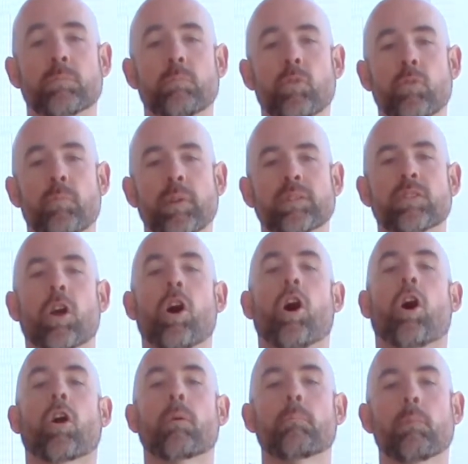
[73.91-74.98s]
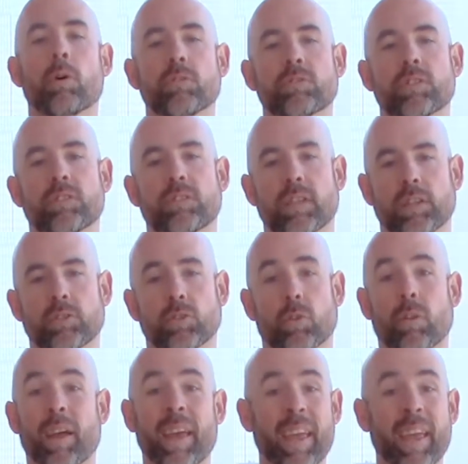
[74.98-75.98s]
movements are most essential